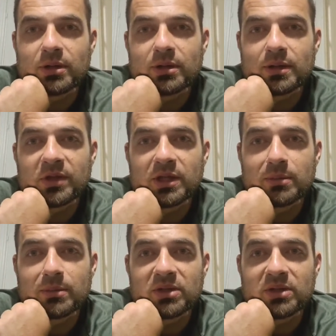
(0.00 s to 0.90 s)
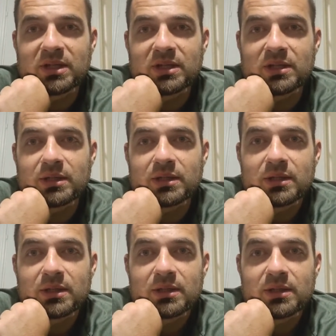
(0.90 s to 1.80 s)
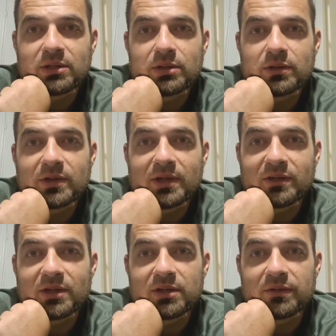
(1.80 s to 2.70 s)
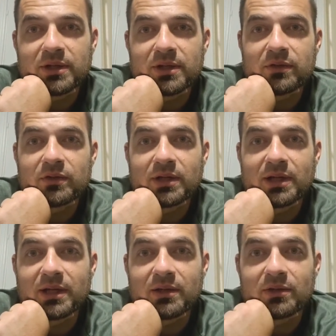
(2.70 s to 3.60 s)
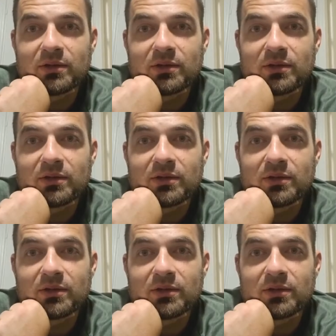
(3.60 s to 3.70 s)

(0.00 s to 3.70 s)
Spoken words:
I'm thinking about getting a good-sized kennel for outside.